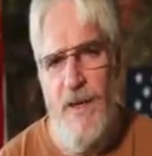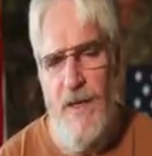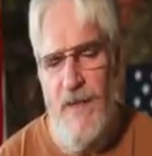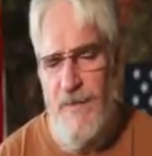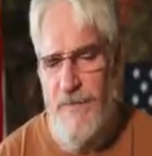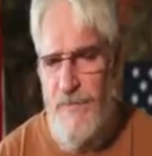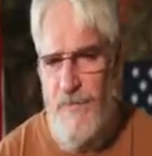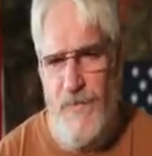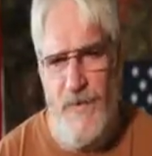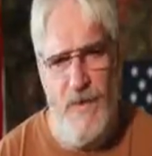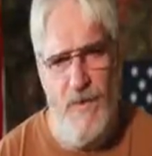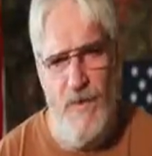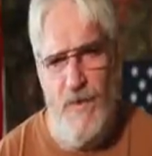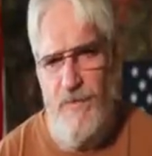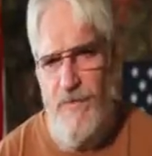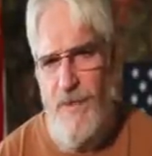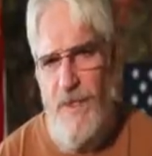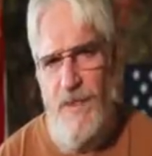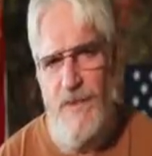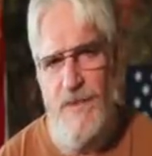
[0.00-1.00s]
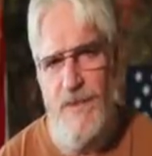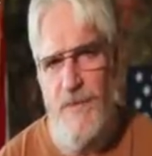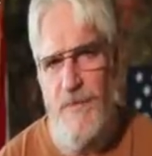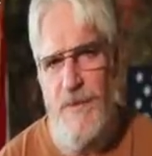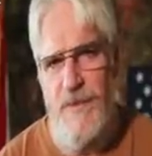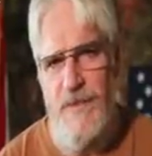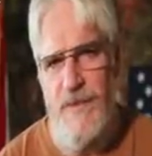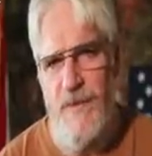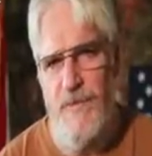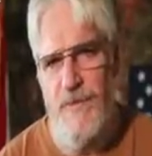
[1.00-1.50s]
And, I've done some
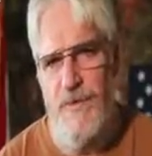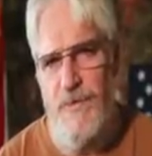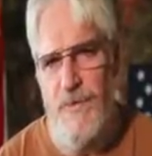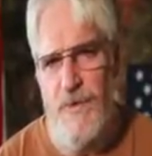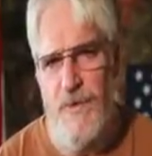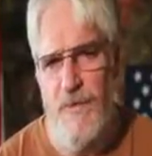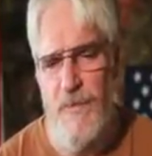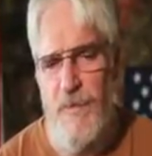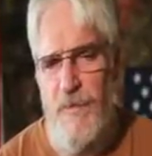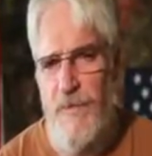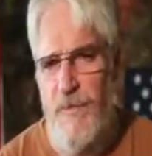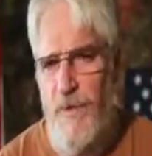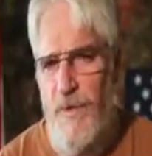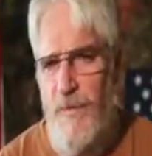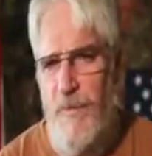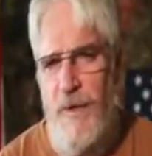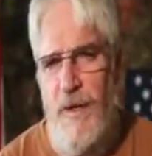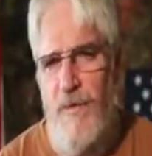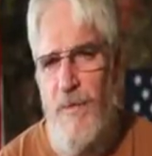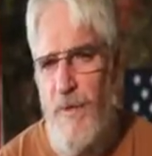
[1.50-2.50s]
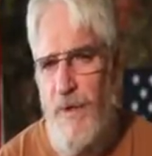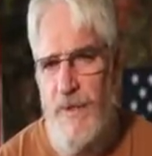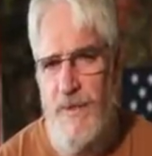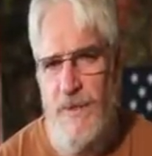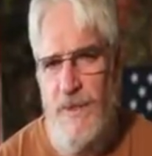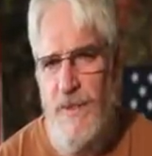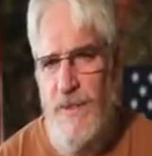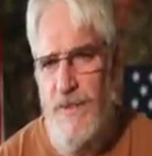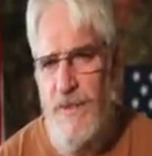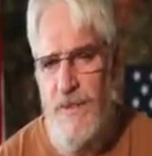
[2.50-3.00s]
of these numbers with you before, but I
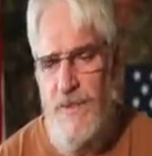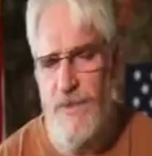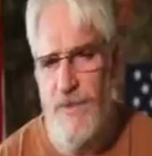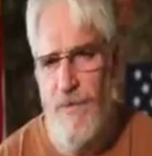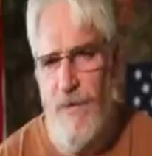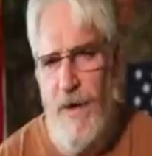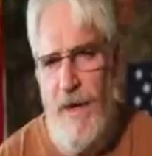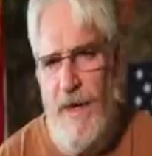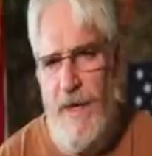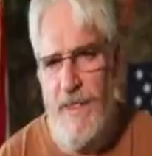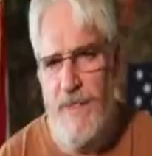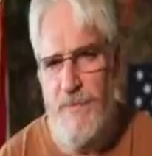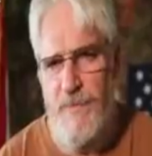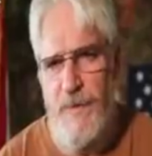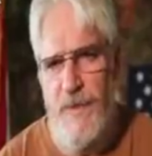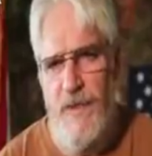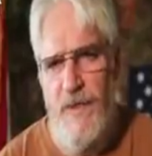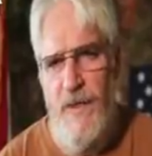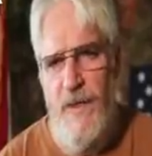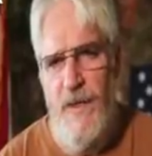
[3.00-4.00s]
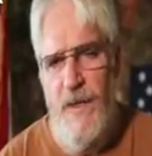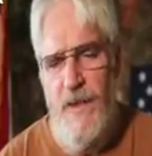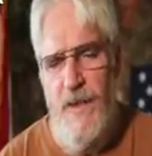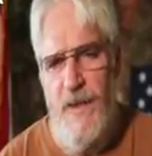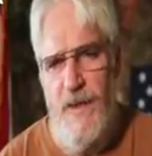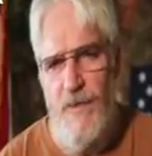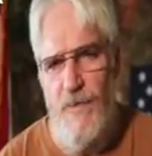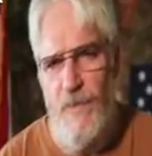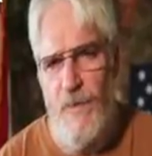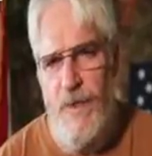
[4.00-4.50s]
want you to just grasp
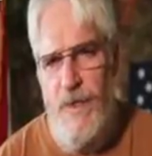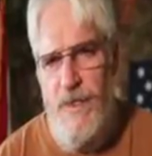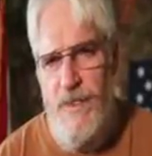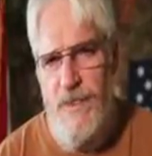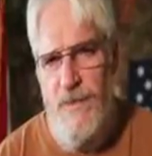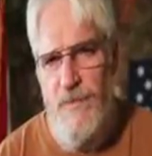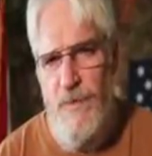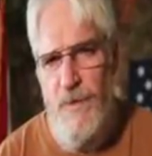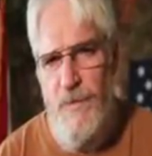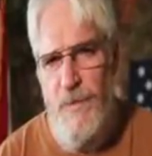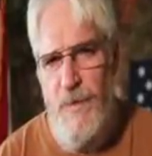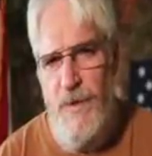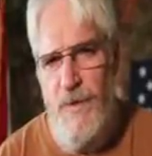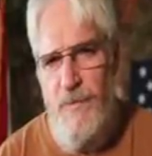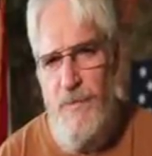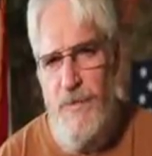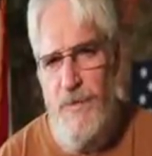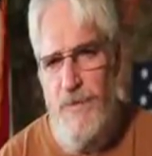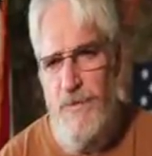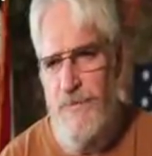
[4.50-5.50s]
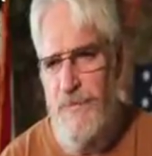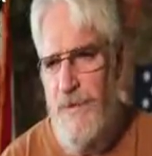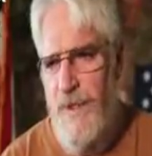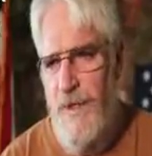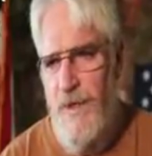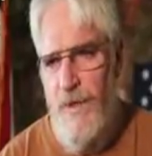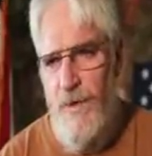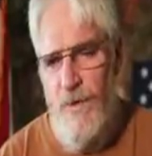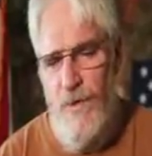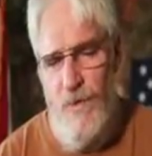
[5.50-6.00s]
that reasonable people
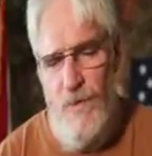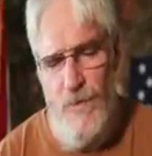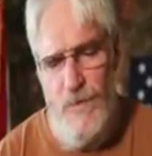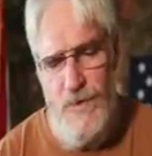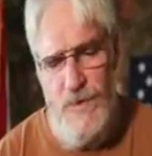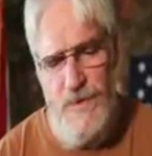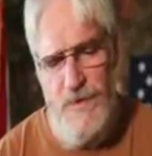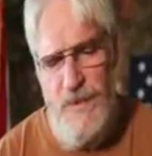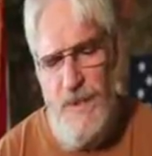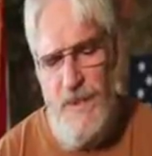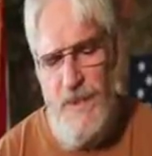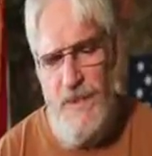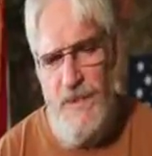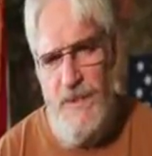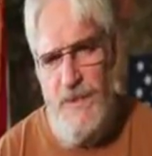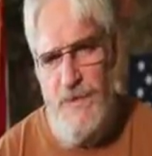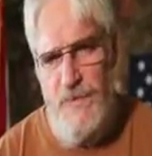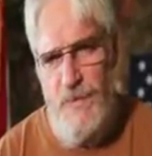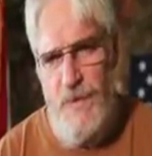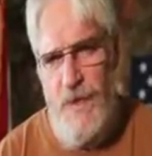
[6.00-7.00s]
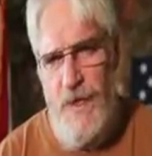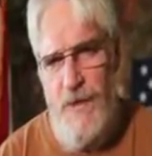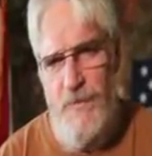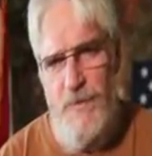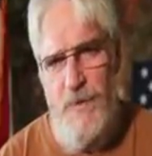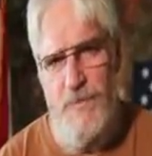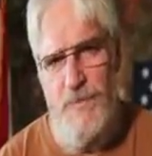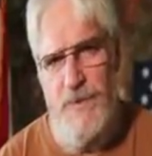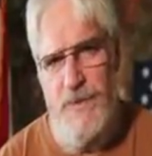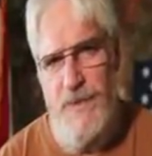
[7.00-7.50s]
who study this
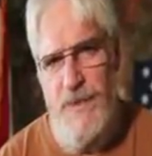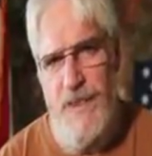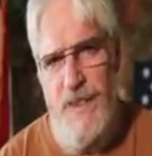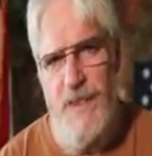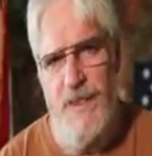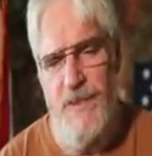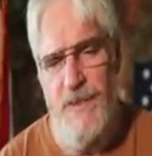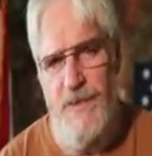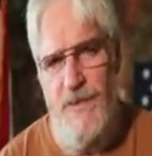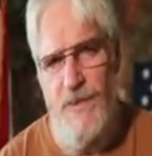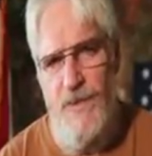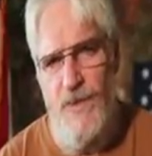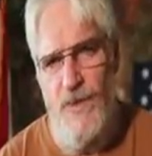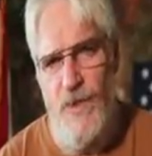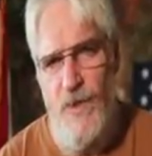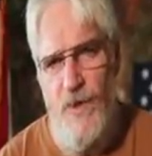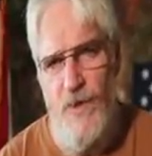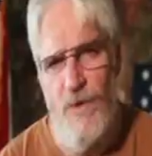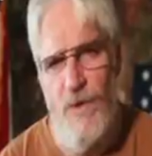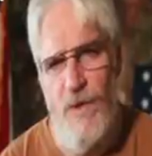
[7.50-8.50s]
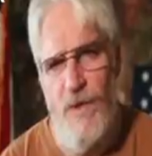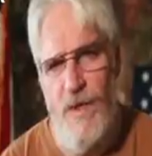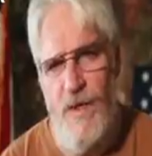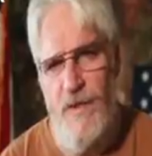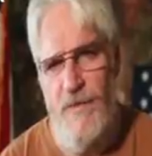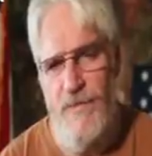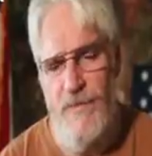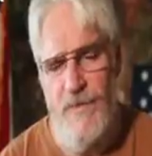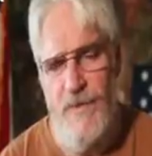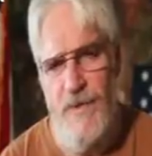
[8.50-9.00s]
problem say that the total
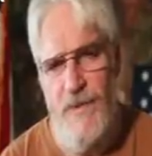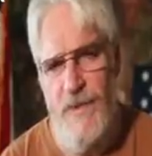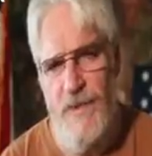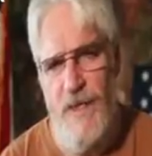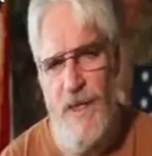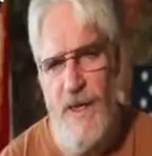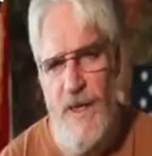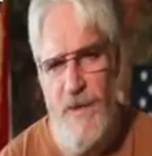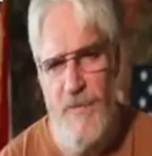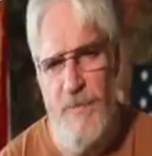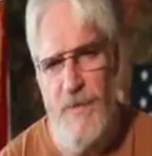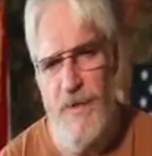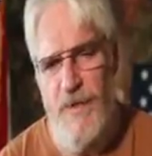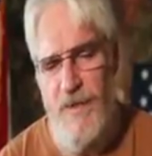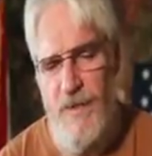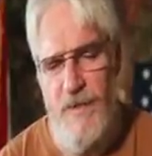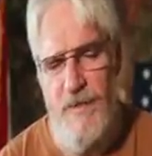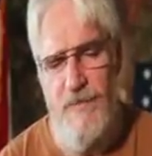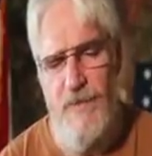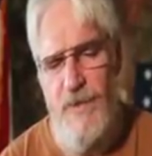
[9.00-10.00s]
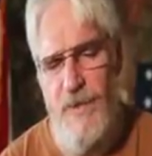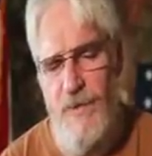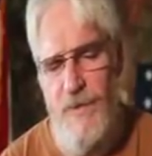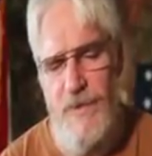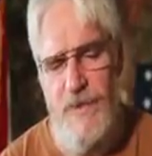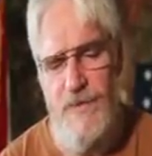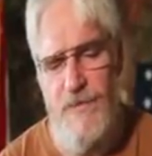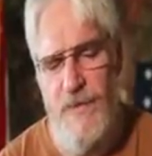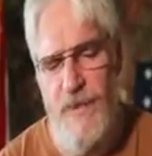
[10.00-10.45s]
unfunded liability of the U.S.